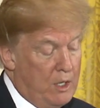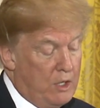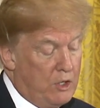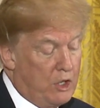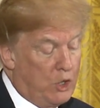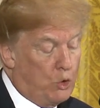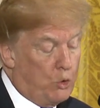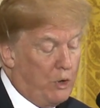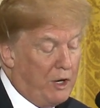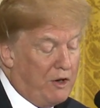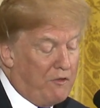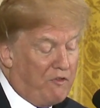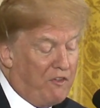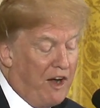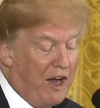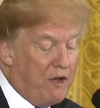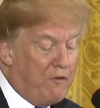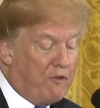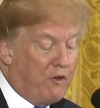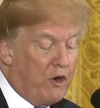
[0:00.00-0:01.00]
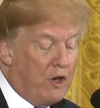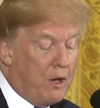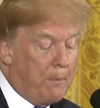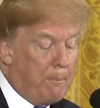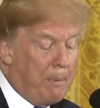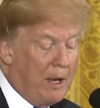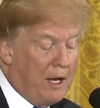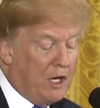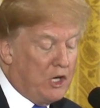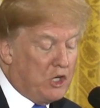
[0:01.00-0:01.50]
The Greek fight for
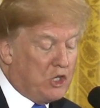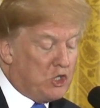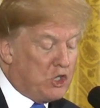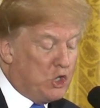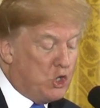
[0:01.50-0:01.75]
independence